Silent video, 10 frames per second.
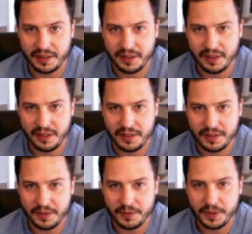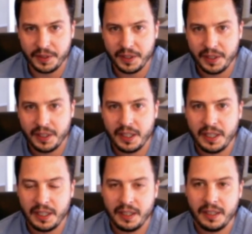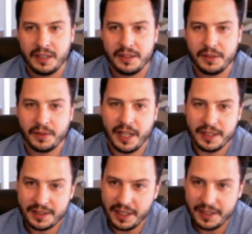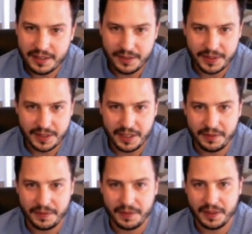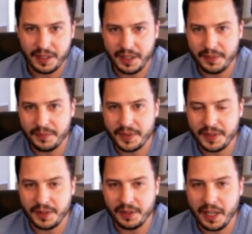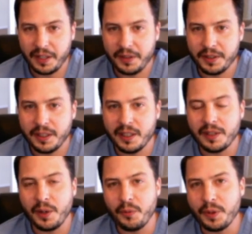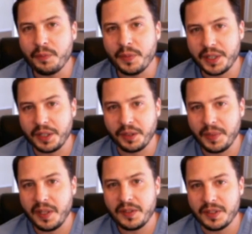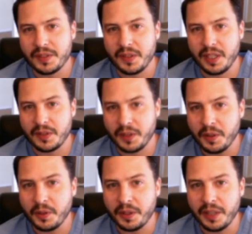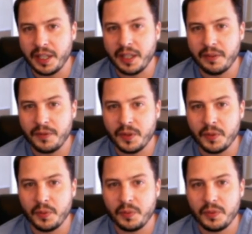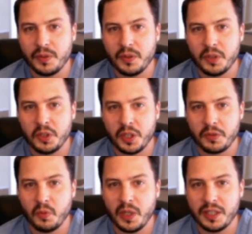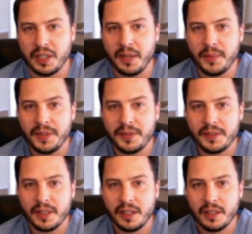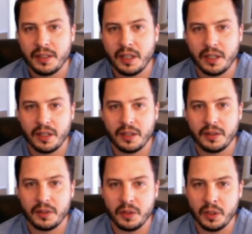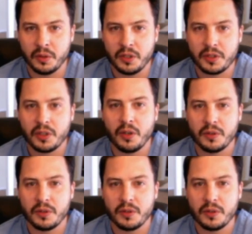the silver has tons of different stuff. So your likelihood to getting that one particular piece is lower than if you just want diamonds, or just go